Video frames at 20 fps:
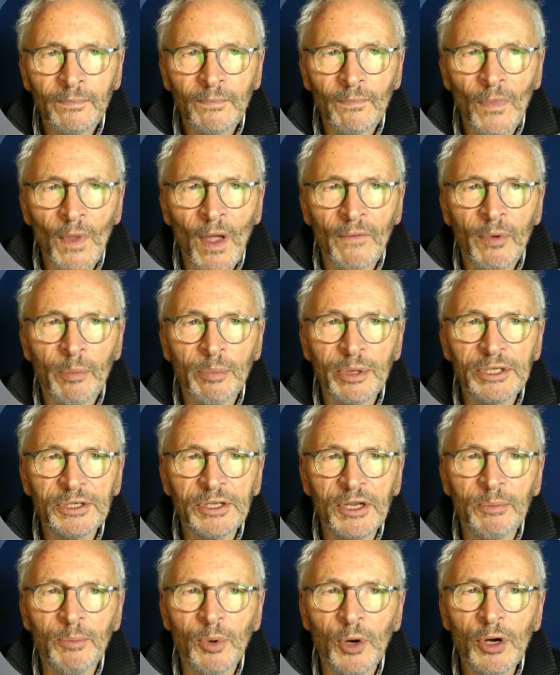of a printed
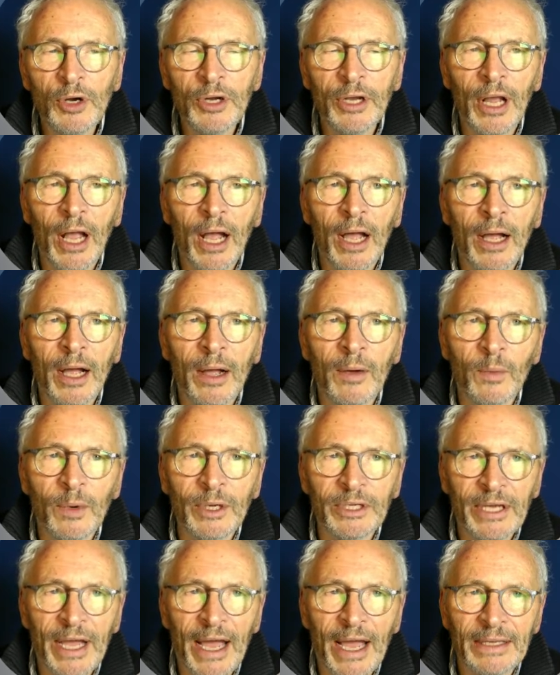book which
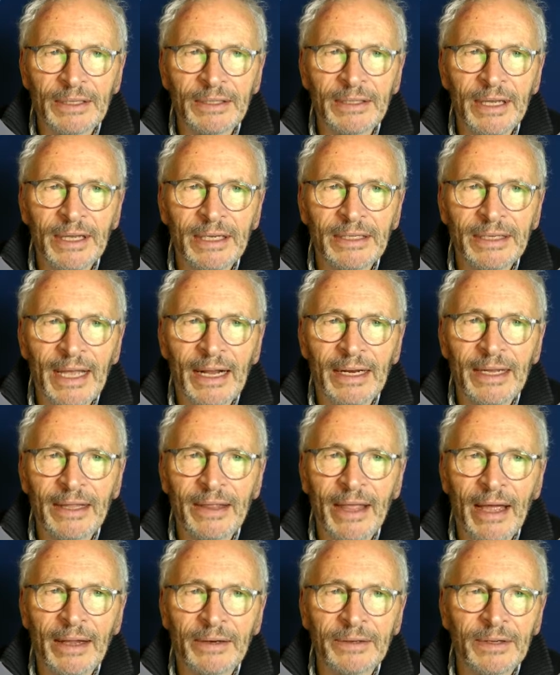has exactly
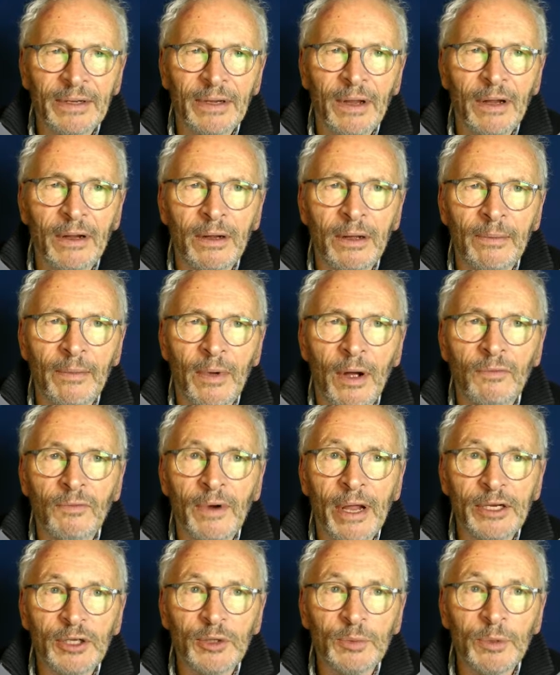that
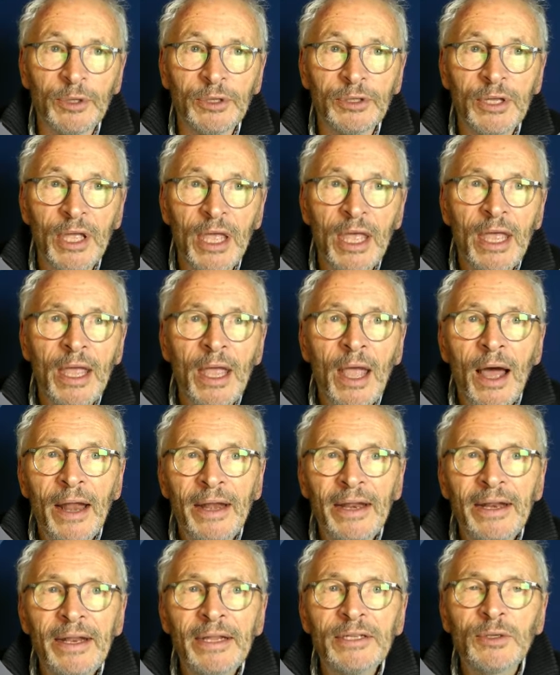arrangement, and it
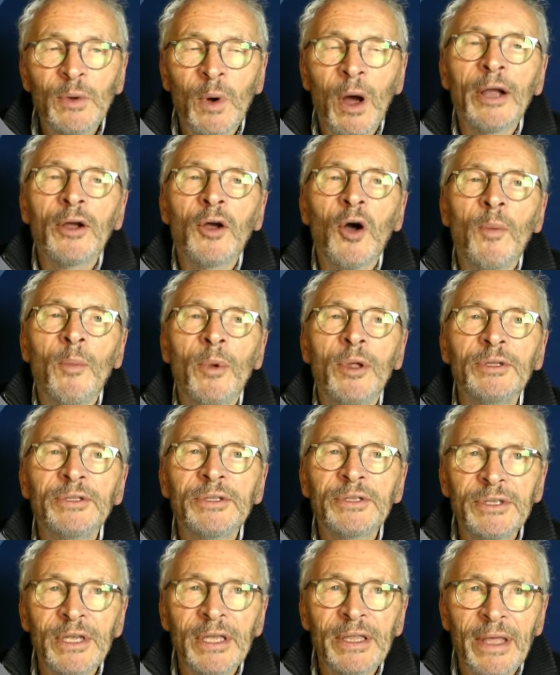is quite common to
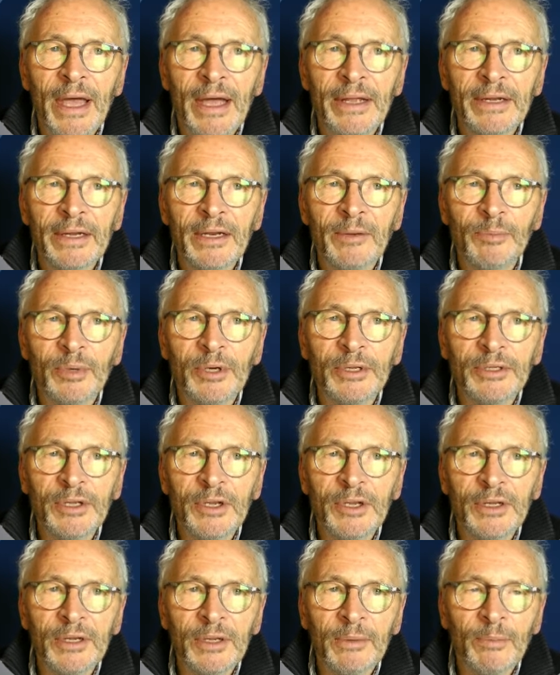see that in a
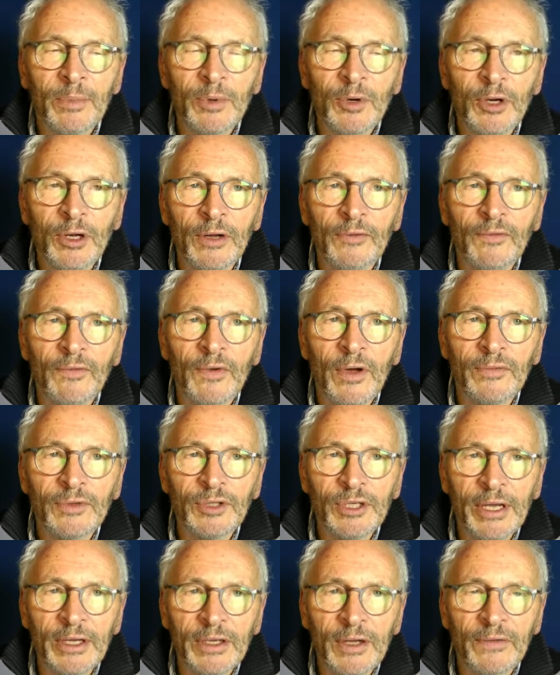printed book of
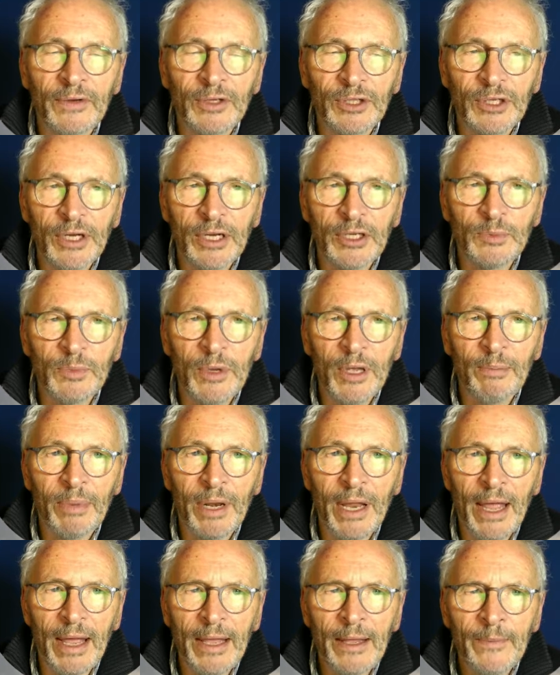a Shakespeare
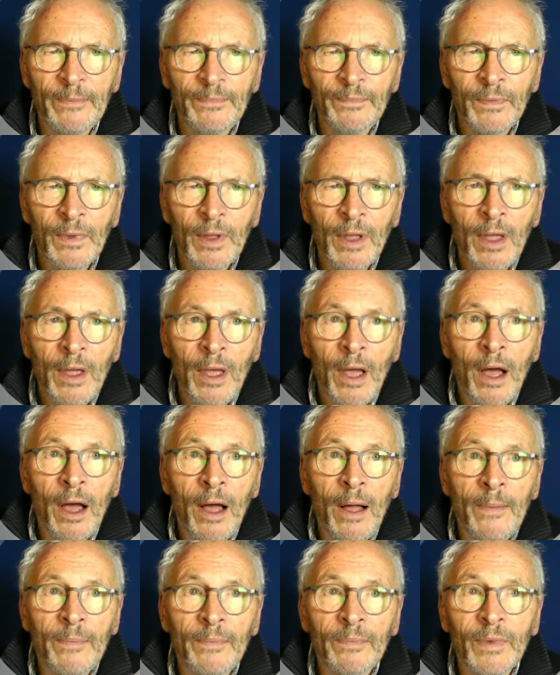play.
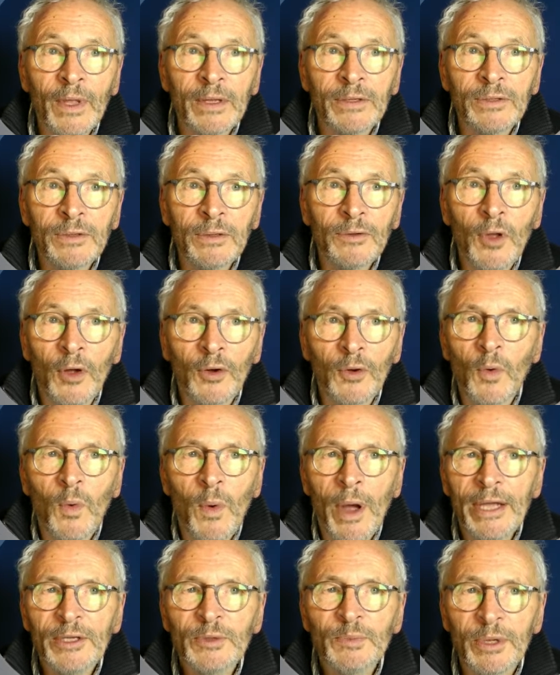Not
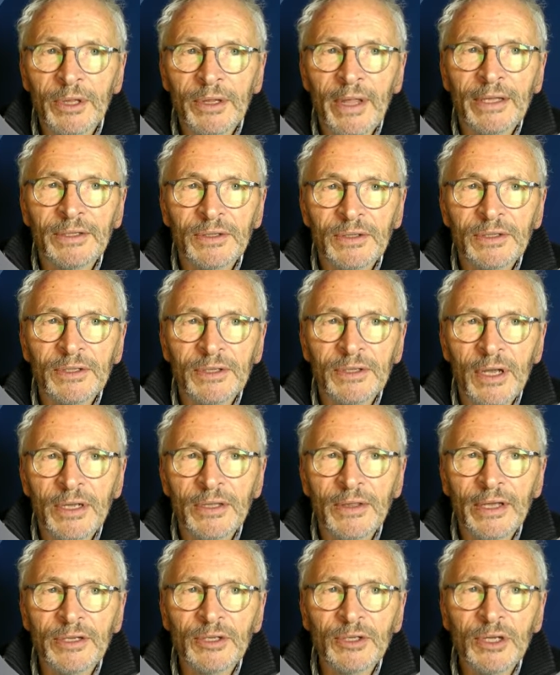always, but that's
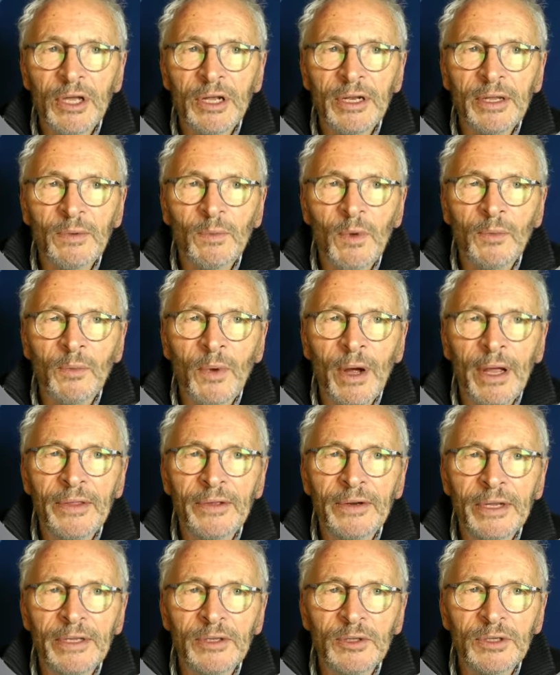certainly one way that
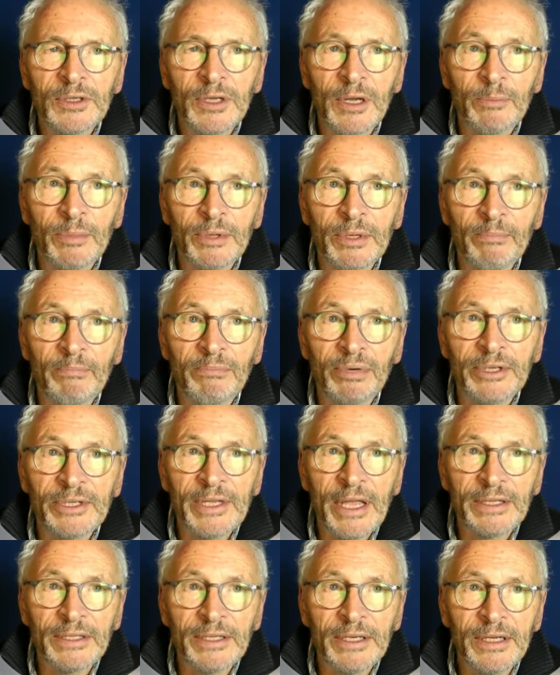it's
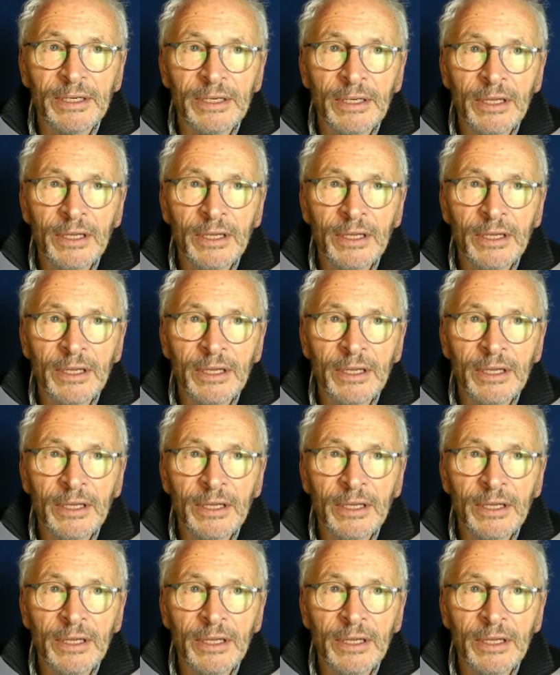presented.